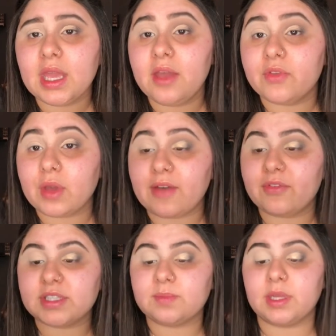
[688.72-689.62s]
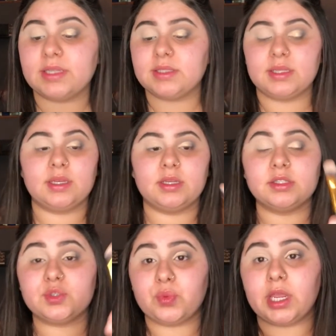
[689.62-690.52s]
If you have Fix Plus,
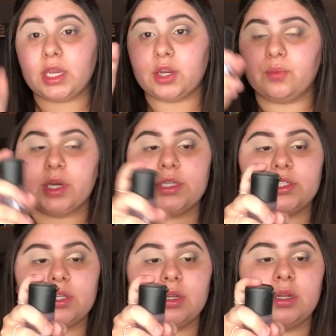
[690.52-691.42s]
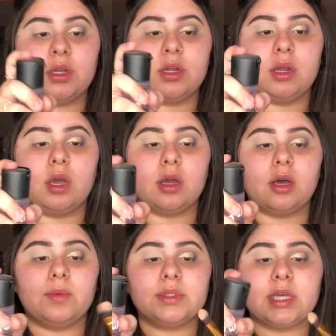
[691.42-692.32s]
spray in your brush a
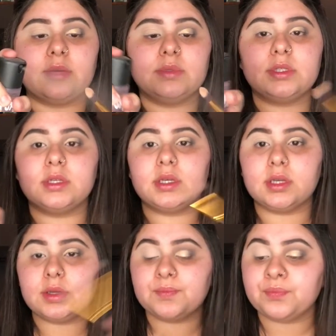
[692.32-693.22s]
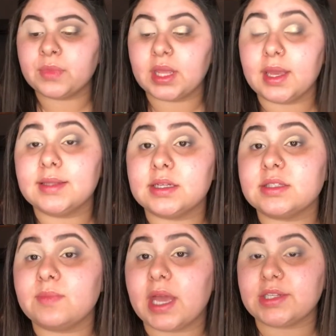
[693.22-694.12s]
couple times. It
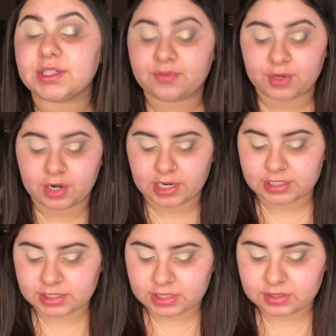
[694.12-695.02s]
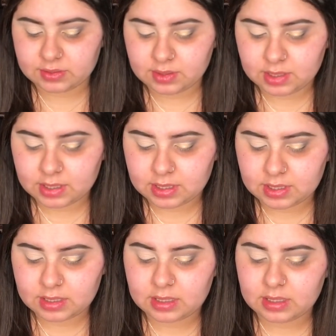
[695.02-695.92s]
does magic for your eyeshadow.
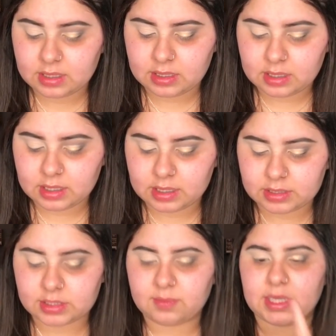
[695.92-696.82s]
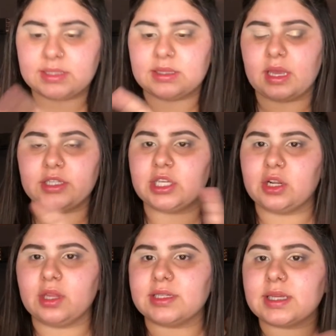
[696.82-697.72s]
It just makes the
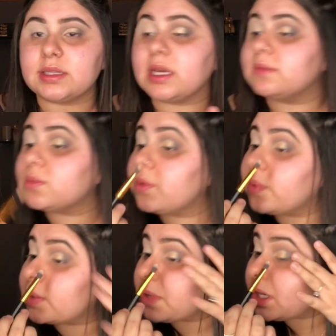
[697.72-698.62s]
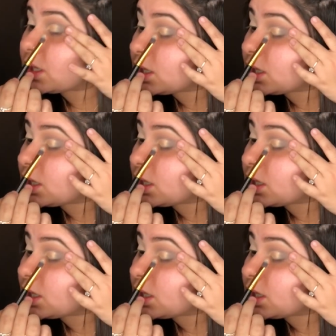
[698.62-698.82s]
eyeshadow like 10 times more pigment.